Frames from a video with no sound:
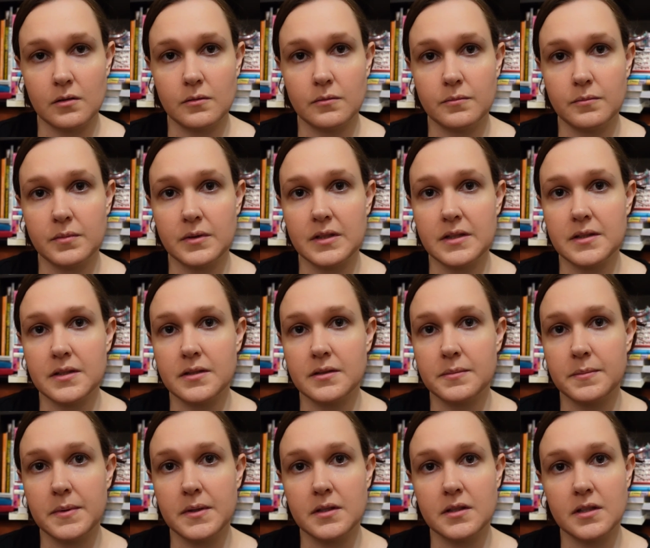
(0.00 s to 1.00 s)
know, please
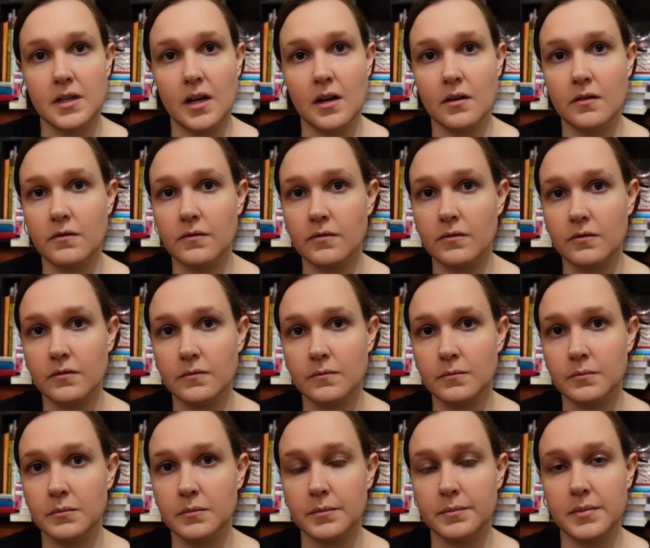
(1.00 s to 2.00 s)
be safe.
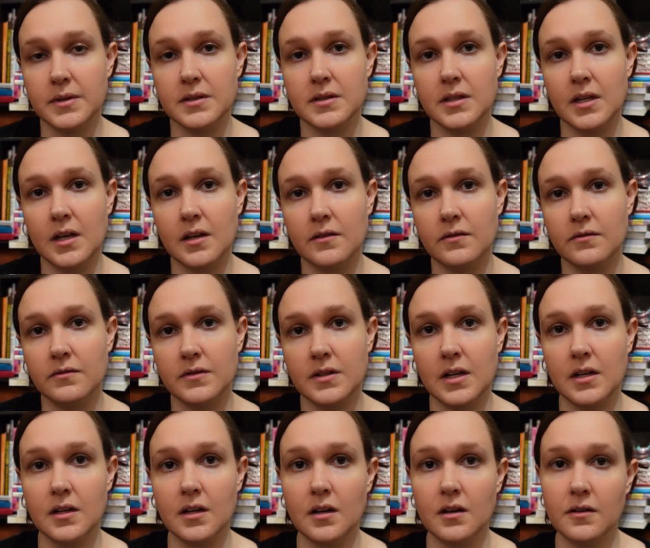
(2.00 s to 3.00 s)
Be safe,
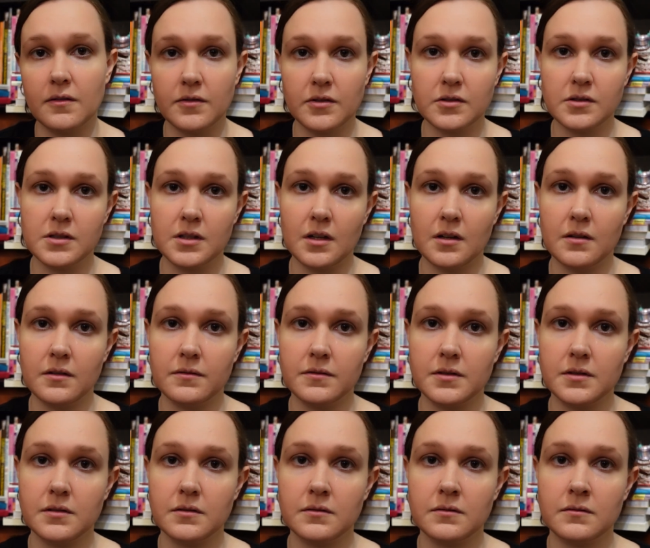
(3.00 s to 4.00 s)
take care of
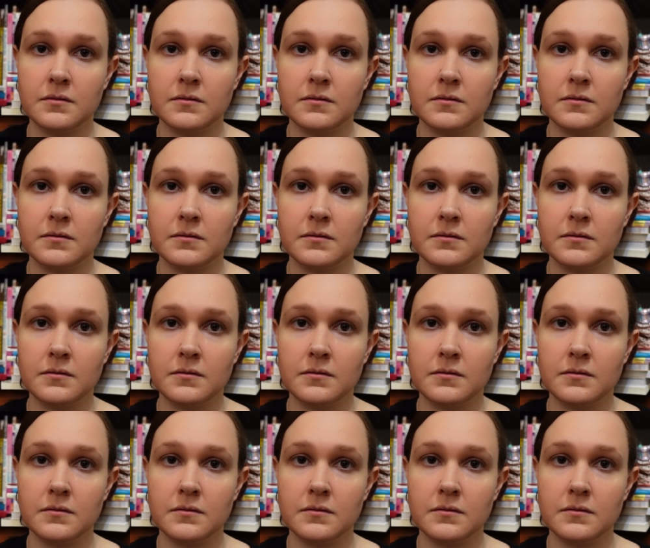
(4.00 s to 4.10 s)
yourselves,